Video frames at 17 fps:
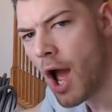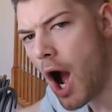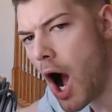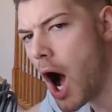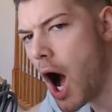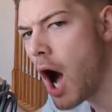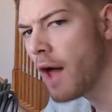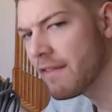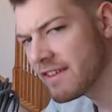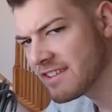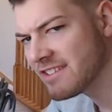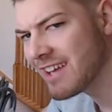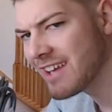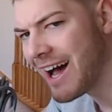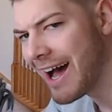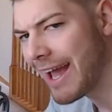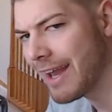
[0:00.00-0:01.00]
on the
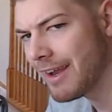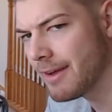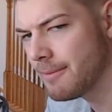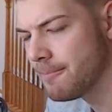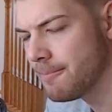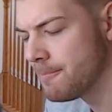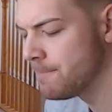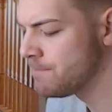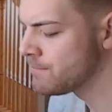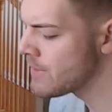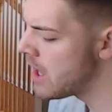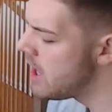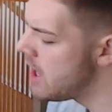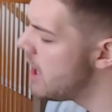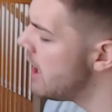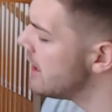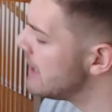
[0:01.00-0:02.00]
side.
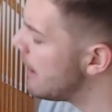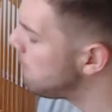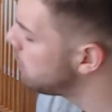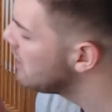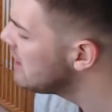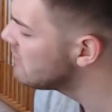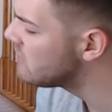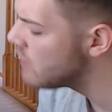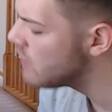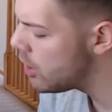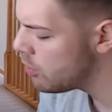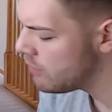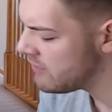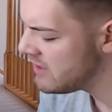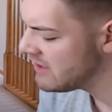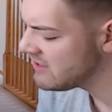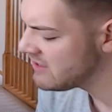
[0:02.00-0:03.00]
Now please
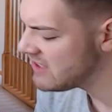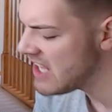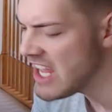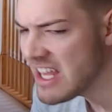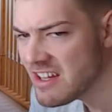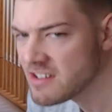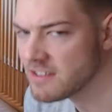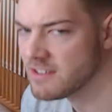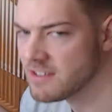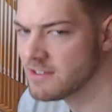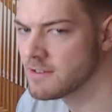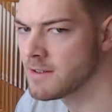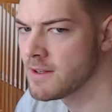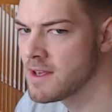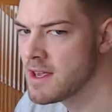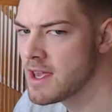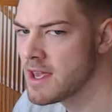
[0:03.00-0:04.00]
note, this is
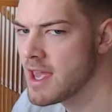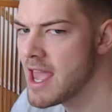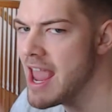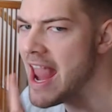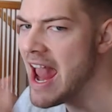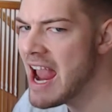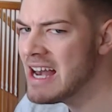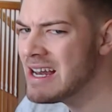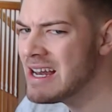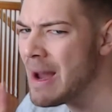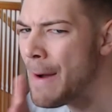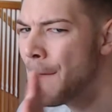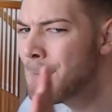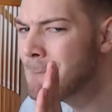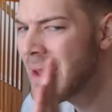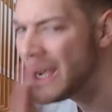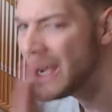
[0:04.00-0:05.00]
an
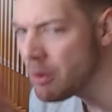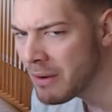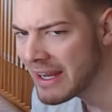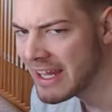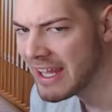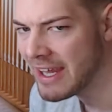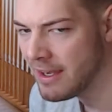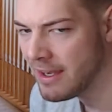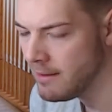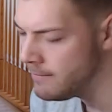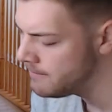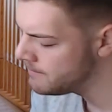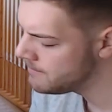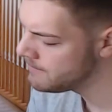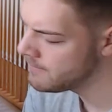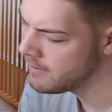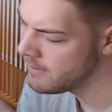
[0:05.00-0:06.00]
American
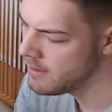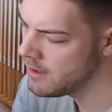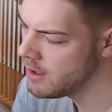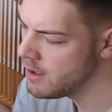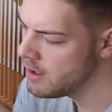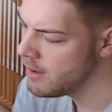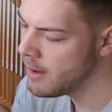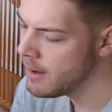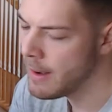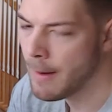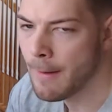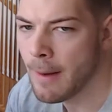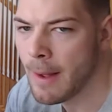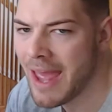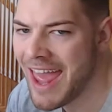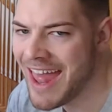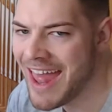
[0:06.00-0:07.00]

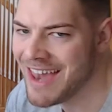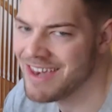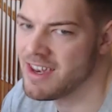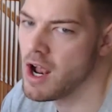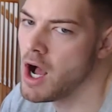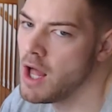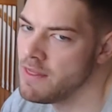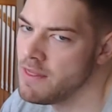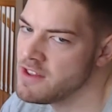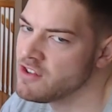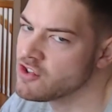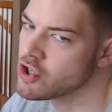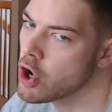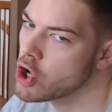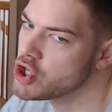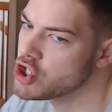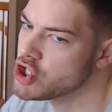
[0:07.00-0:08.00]
end on this
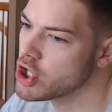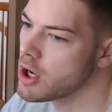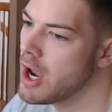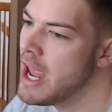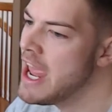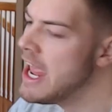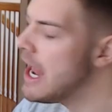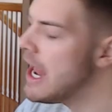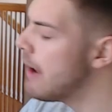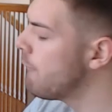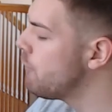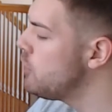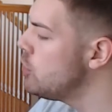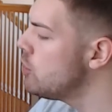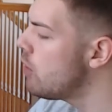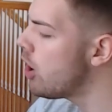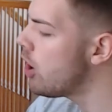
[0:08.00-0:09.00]
charger. If
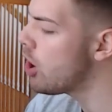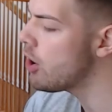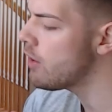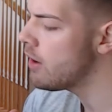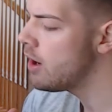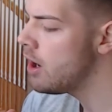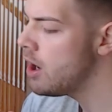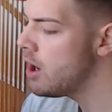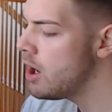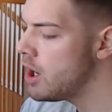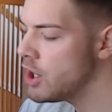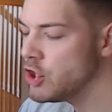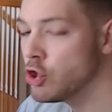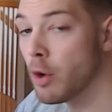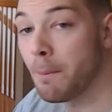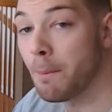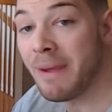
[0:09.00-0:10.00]
you are
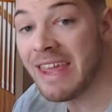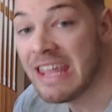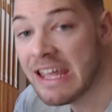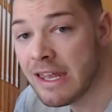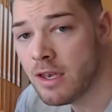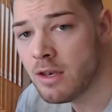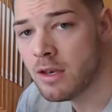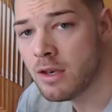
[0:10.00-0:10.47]
European,